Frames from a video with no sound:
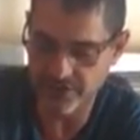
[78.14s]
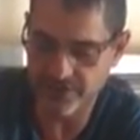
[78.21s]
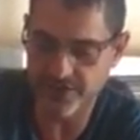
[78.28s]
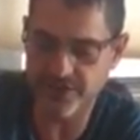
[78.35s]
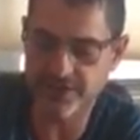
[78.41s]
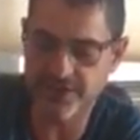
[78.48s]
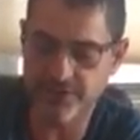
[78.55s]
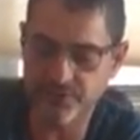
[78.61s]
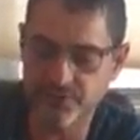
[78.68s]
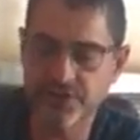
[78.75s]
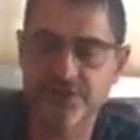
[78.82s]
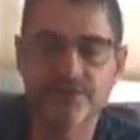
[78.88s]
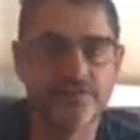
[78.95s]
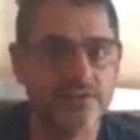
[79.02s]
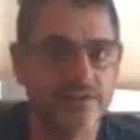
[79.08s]
that that
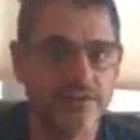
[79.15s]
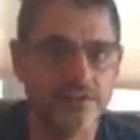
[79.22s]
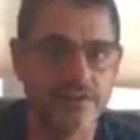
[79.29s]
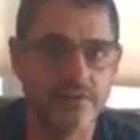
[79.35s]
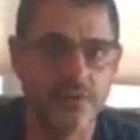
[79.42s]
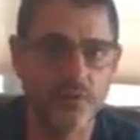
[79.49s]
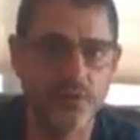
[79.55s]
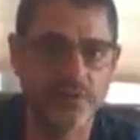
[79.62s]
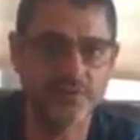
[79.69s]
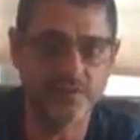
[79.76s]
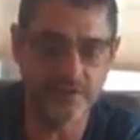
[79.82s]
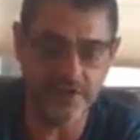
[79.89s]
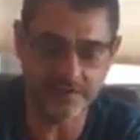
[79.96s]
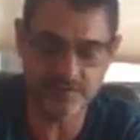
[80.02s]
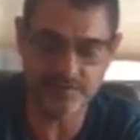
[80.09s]
really
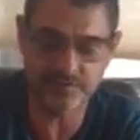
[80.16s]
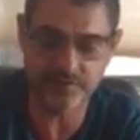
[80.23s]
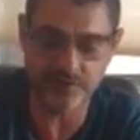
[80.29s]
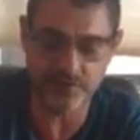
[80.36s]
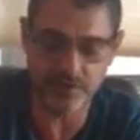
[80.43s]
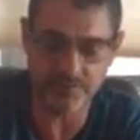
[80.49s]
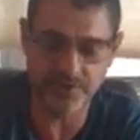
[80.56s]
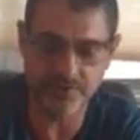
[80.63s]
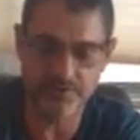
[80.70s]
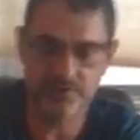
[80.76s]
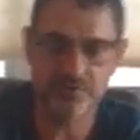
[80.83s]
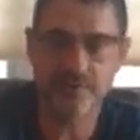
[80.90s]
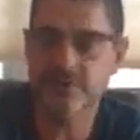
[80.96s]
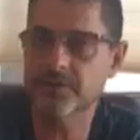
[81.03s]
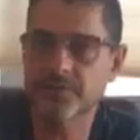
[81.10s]
wasn't necessary, because
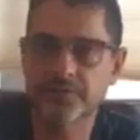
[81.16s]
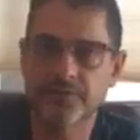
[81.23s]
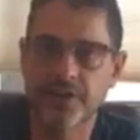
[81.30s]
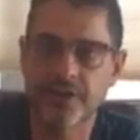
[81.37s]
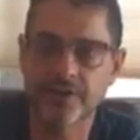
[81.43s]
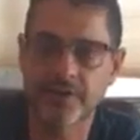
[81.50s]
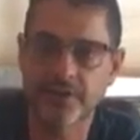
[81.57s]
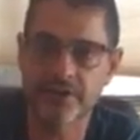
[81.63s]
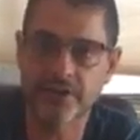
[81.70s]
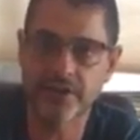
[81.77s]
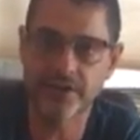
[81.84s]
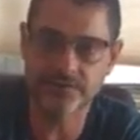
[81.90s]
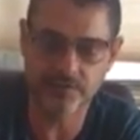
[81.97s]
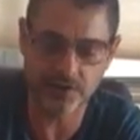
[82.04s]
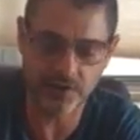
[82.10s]
she's not going to be flying around the
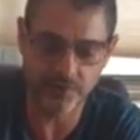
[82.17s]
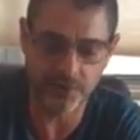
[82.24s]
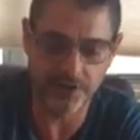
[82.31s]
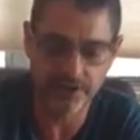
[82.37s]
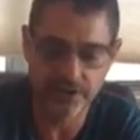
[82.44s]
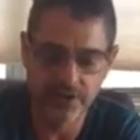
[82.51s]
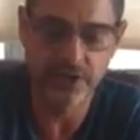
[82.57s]
house anyway.